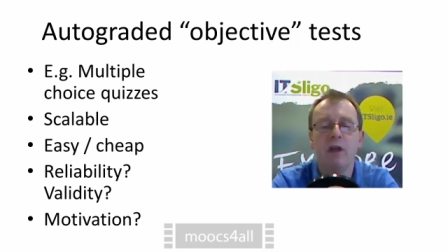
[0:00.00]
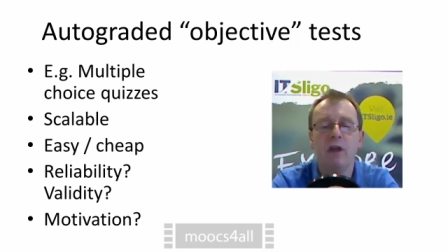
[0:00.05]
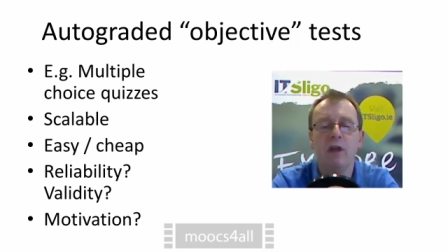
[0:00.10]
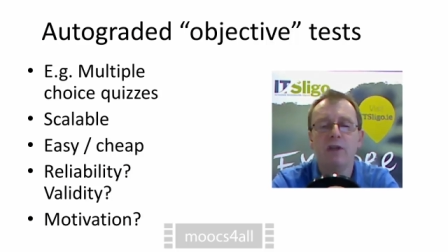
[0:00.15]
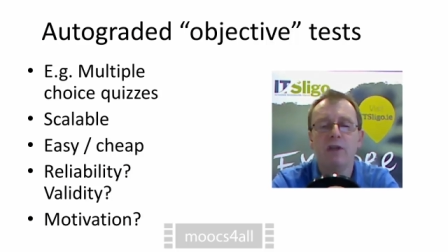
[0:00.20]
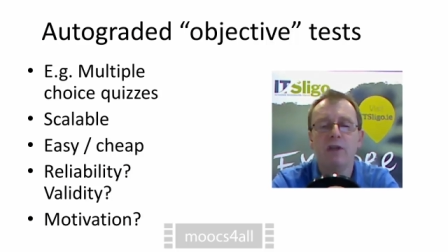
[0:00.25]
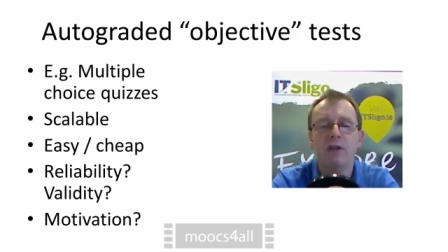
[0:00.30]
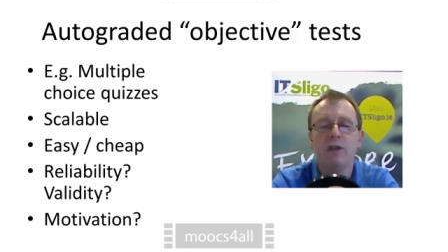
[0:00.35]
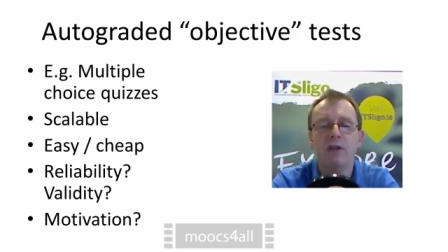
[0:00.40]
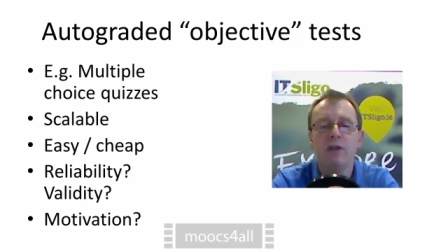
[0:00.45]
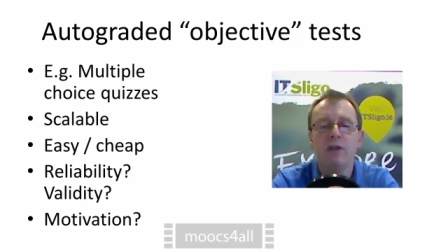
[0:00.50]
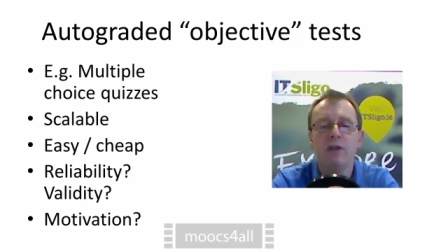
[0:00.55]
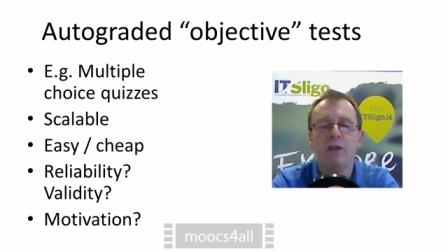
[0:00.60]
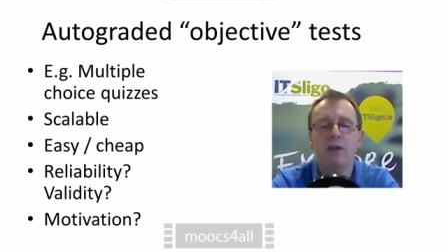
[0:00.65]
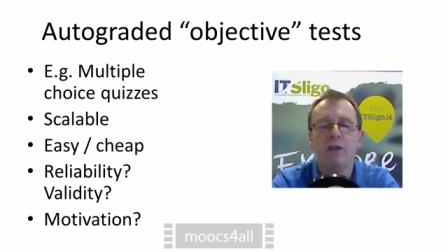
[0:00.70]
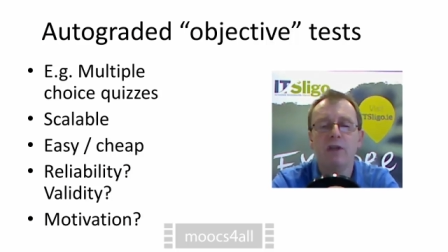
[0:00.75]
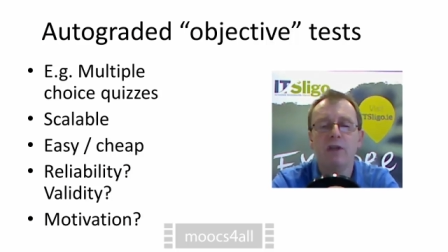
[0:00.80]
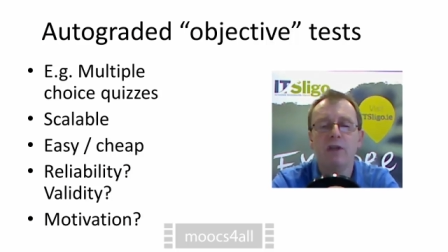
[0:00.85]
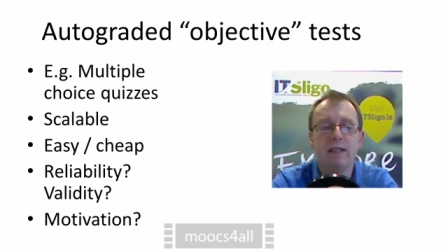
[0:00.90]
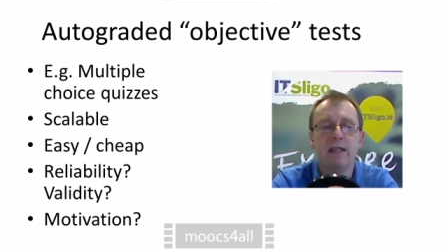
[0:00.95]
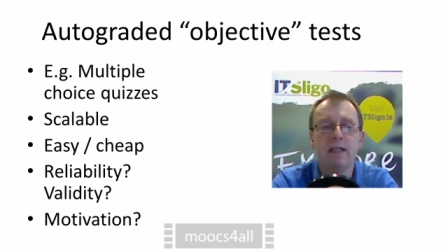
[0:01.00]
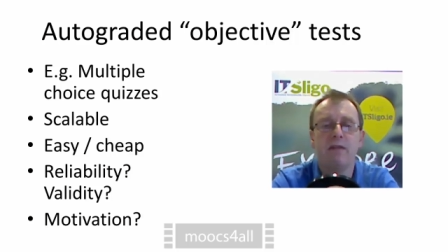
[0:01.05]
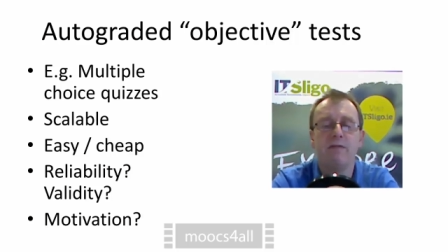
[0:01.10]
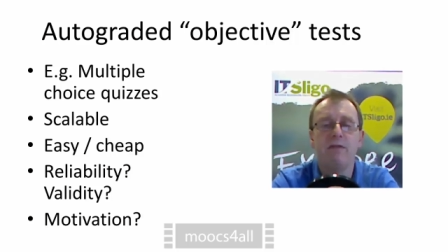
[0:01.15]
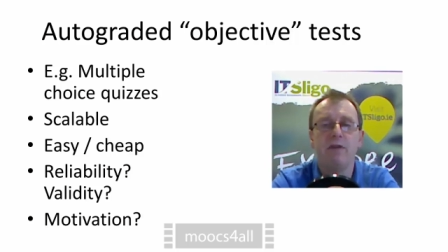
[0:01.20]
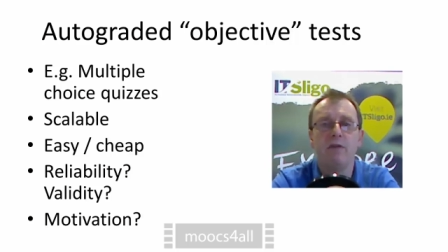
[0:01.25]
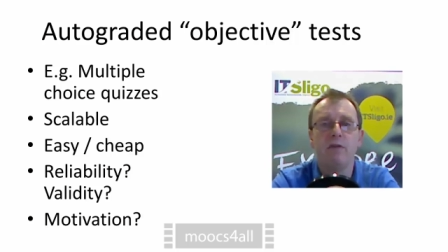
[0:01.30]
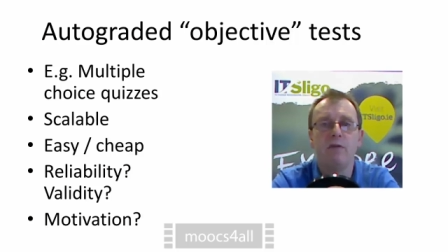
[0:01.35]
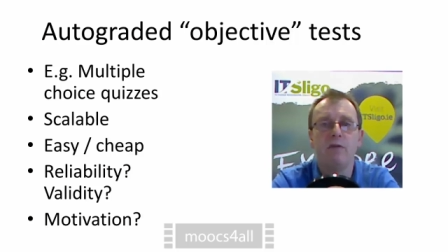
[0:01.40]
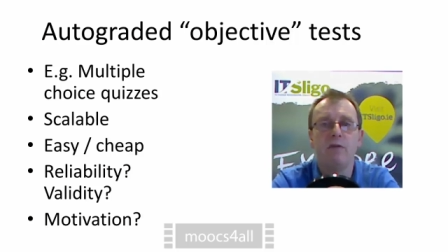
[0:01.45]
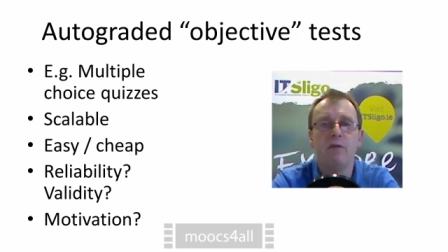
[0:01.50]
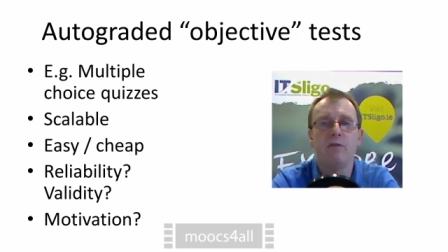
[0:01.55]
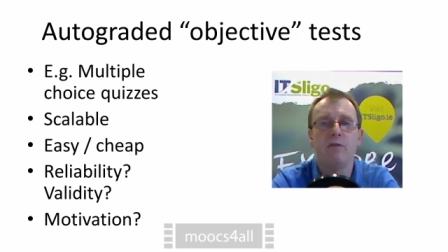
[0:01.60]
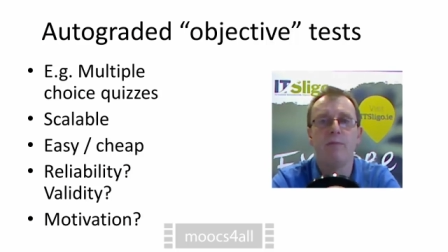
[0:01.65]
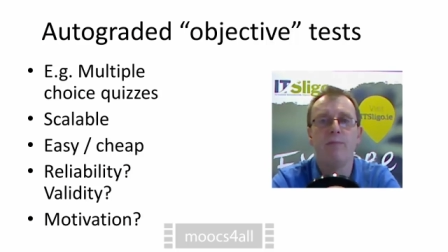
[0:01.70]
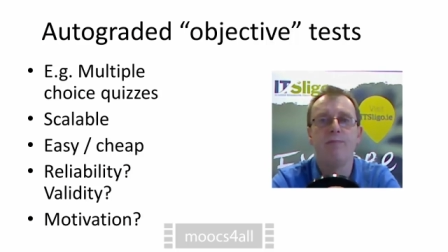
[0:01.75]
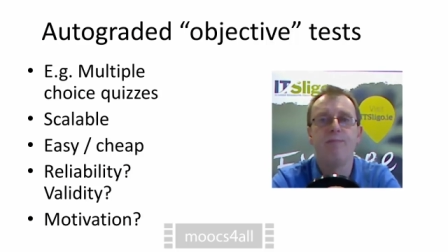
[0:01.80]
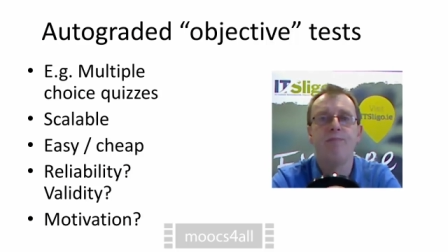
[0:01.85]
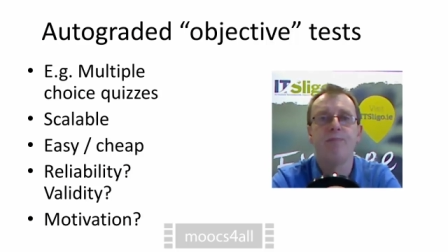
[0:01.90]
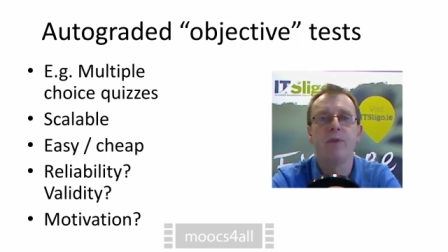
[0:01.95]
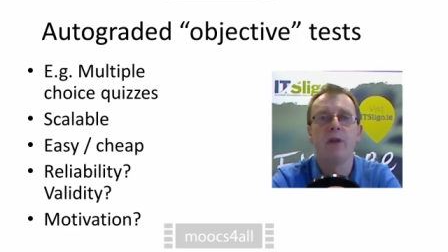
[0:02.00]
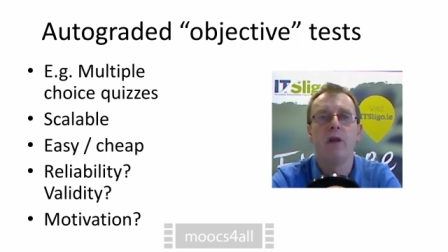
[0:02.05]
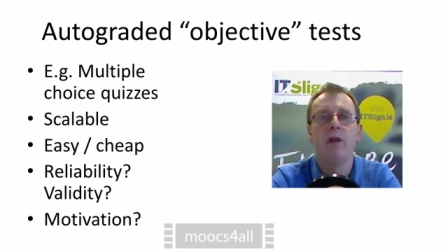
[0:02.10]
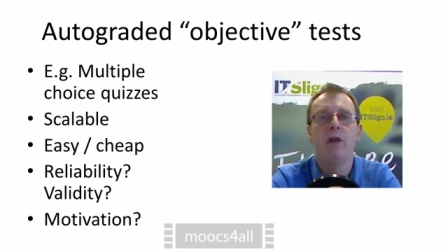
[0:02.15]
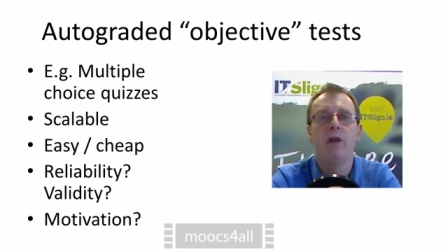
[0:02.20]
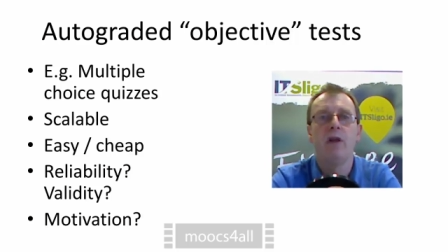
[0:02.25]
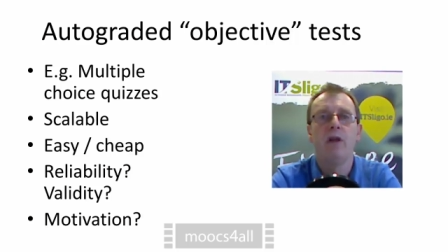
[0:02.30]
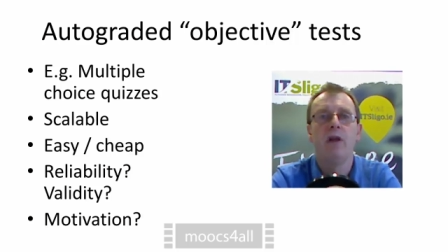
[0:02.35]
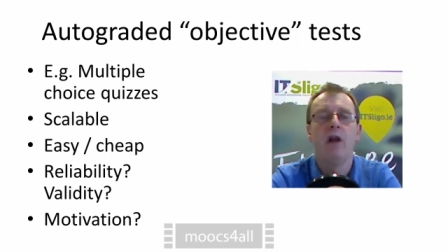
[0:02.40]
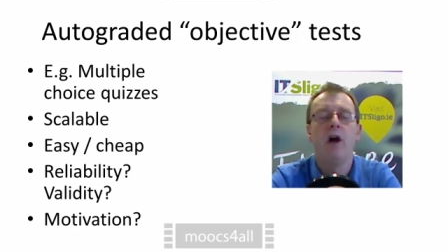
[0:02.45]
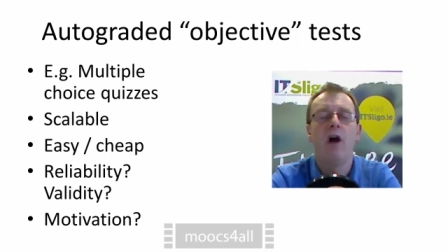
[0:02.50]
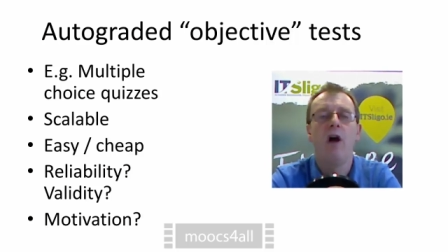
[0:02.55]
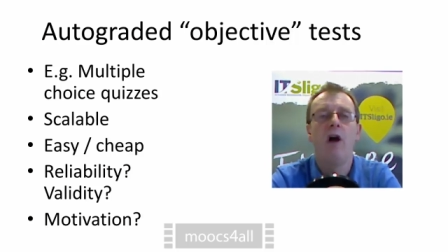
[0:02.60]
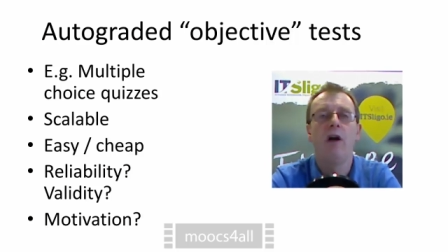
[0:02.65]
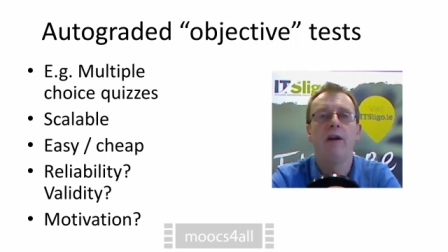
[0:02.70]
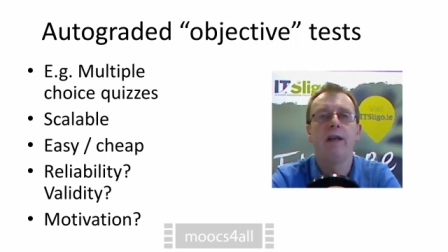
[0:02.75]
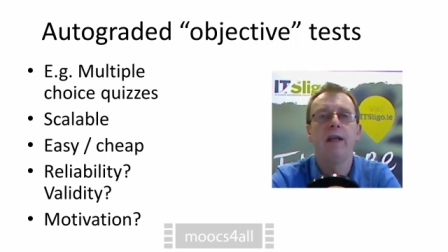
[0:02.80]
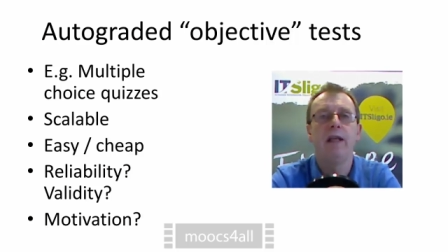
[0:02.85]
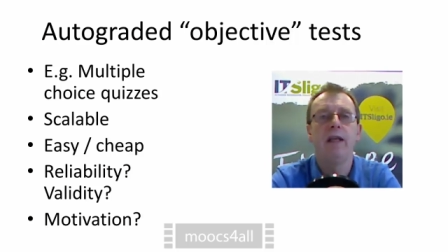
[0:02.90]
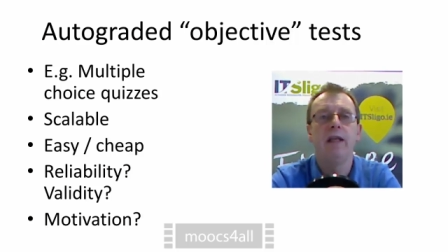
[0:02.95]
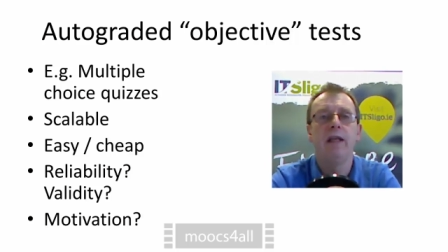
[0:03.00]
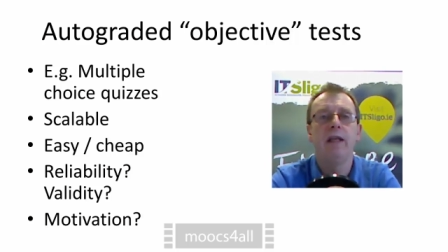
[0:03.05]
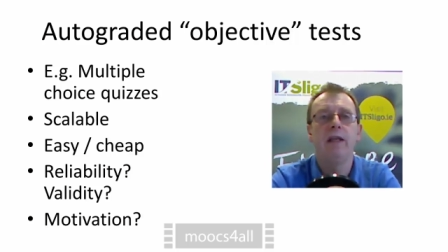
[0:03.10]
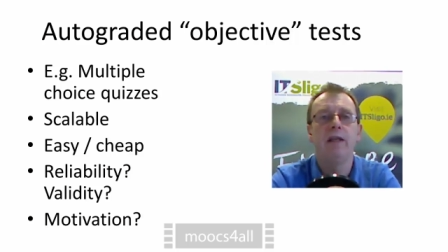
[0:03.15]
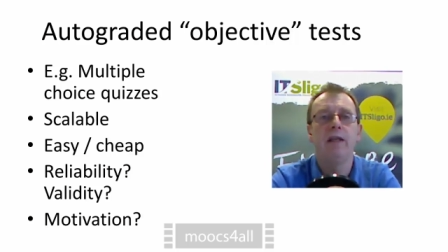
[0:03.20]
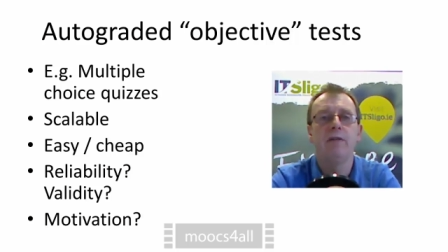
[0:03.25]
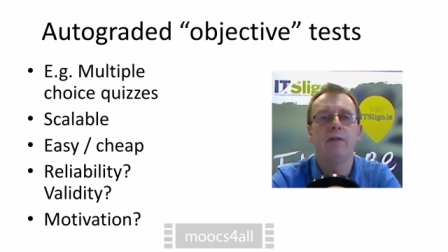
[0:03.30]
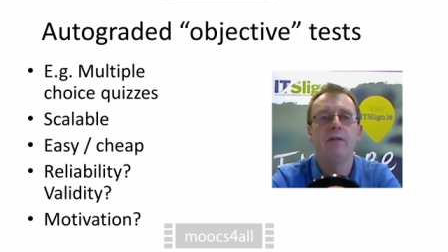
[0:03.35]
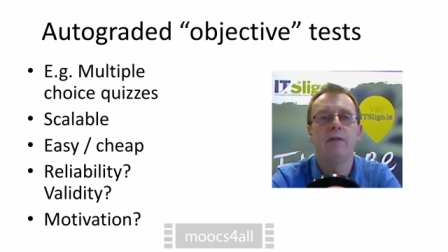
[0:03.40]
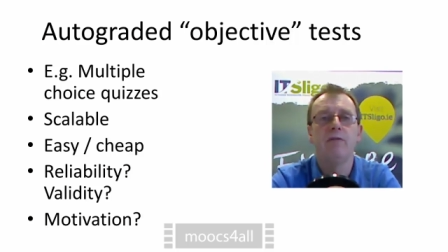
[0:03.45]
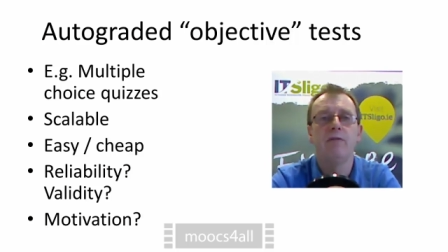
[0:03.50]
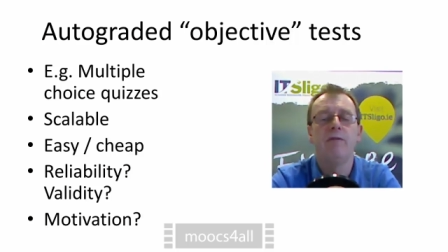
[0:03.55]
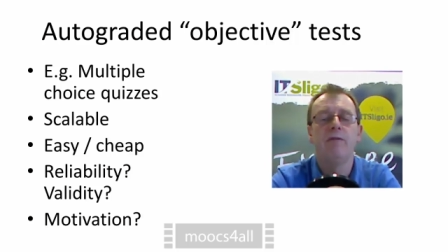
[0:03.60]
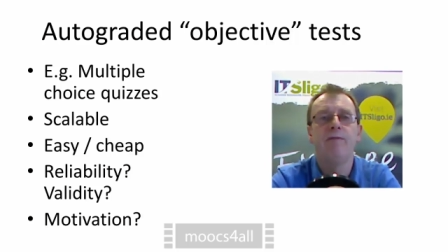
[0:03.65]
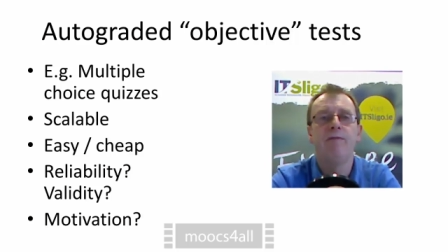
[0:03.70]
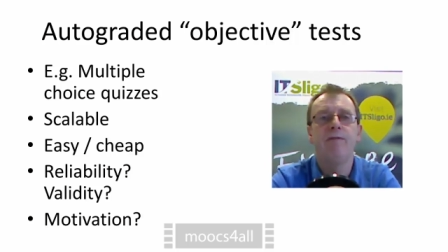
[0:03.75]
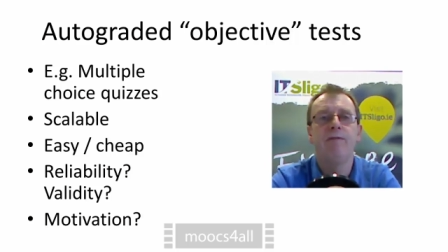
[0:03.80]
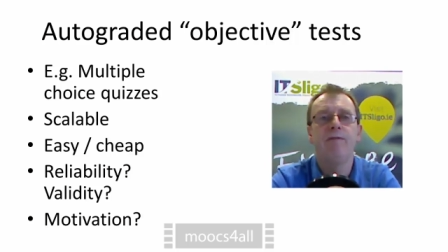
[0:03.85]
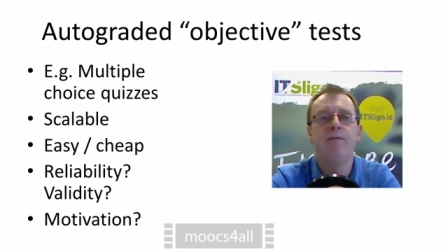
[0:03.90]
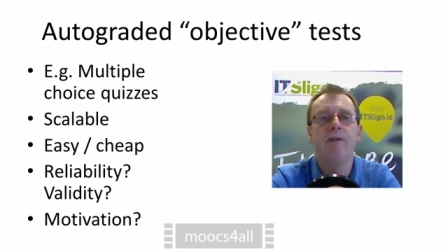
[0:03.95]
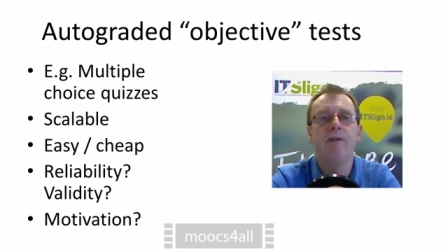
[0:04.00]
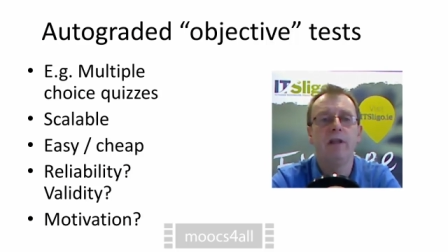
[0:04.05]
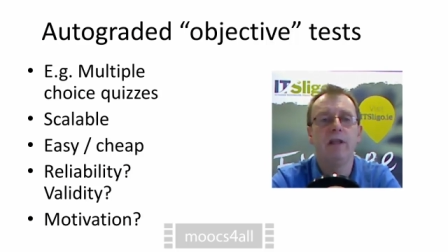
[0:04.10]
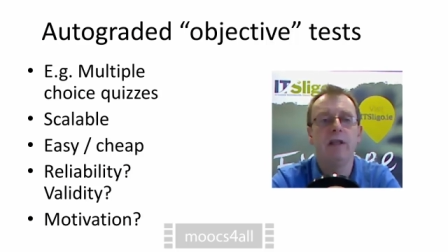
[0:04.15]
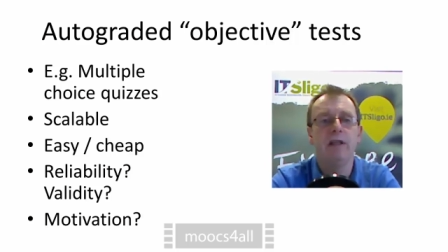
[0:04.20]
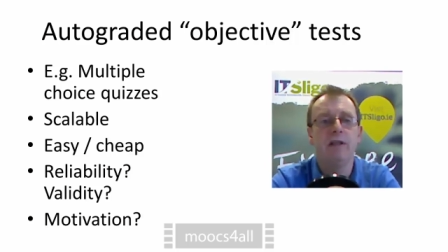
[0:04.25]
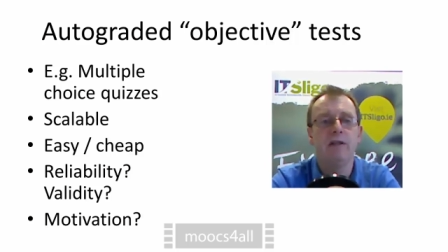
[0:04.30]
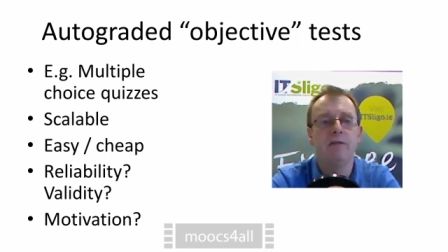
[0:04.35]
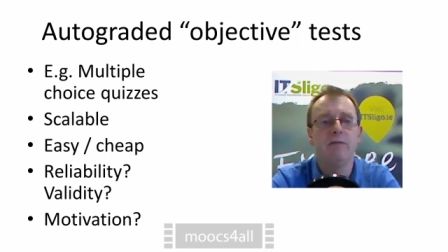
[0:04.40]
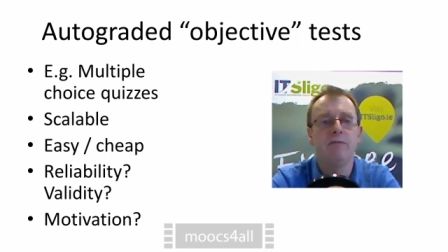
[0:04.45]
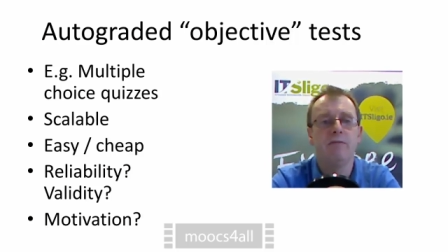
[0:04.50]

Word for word: So to some extent, if you use them on a fairly